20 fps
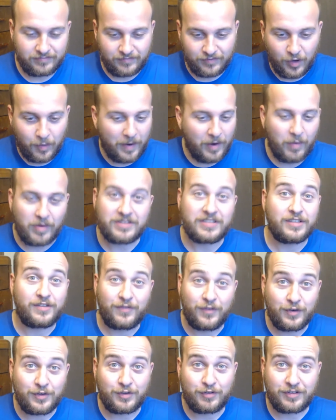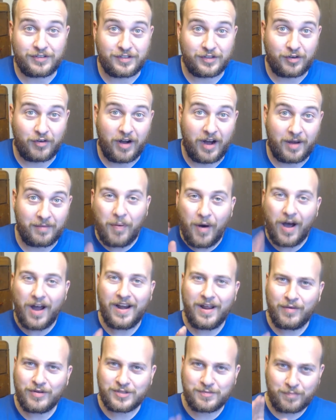Nobody wants this futuristic crap. But
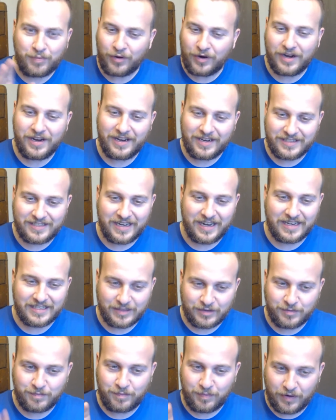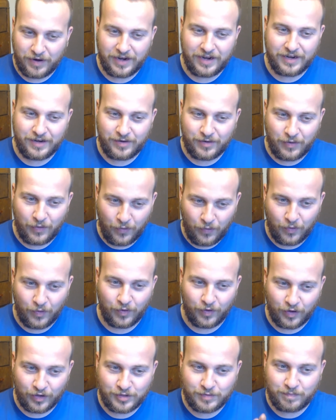it was pretty intense. It was pretty cool. It
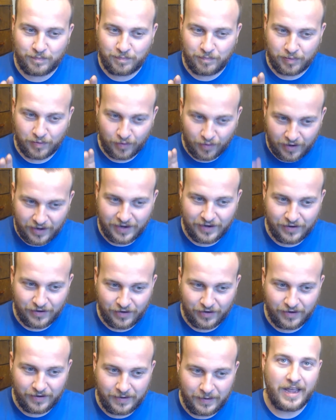looks pretty good.